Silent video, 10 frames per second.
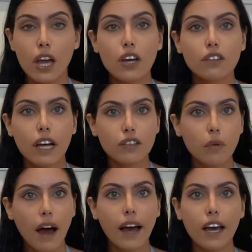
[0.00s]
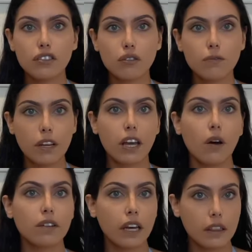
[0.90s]
So that's why I do
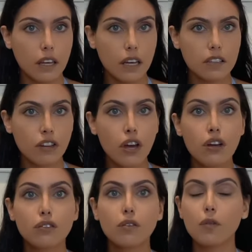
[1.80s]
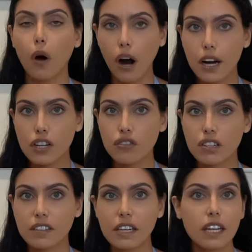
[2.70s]
videos like this. So if you are
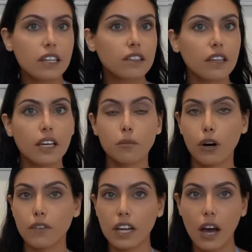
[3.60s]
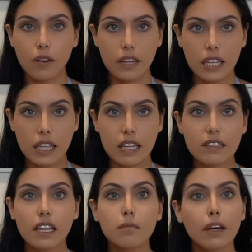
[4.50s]
interested in seeing more videos like this,
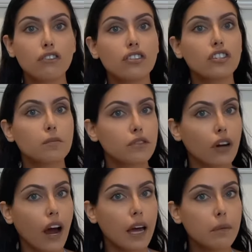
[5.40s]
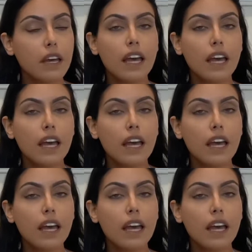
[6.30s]
then make sure you subscribe.